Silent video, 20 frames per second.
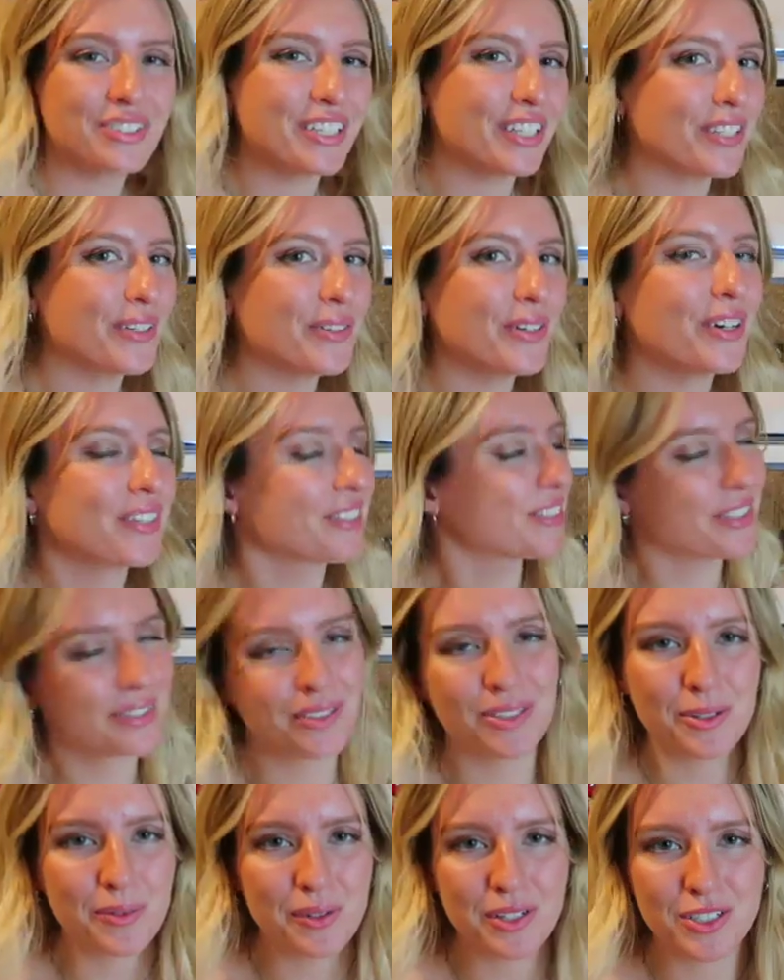Thank you all so
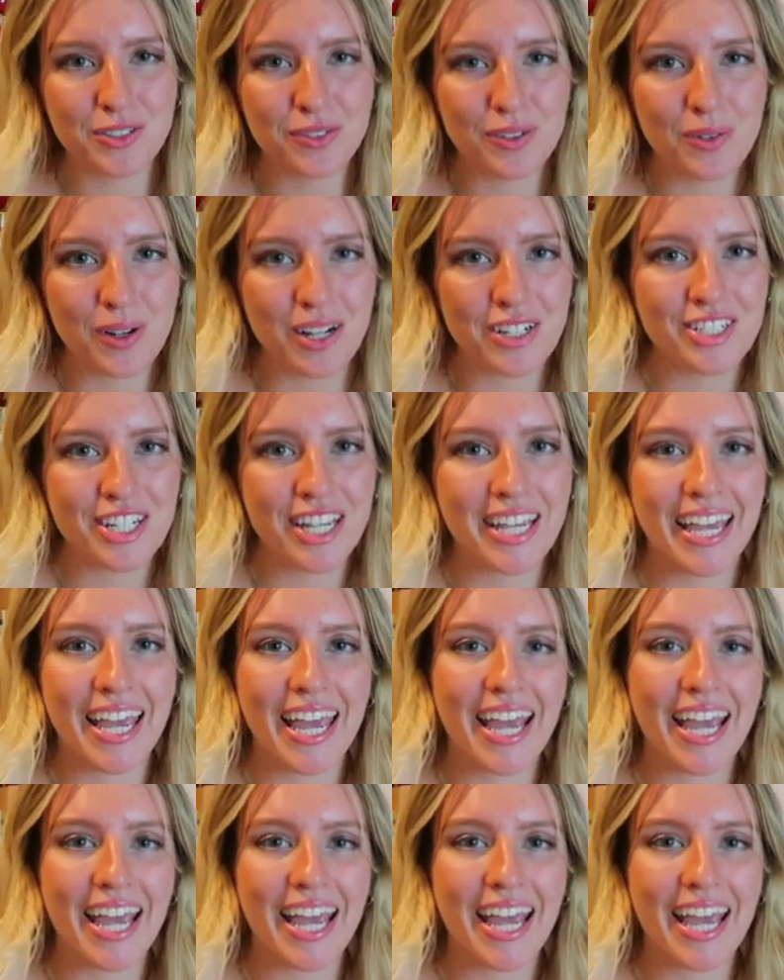much for watching,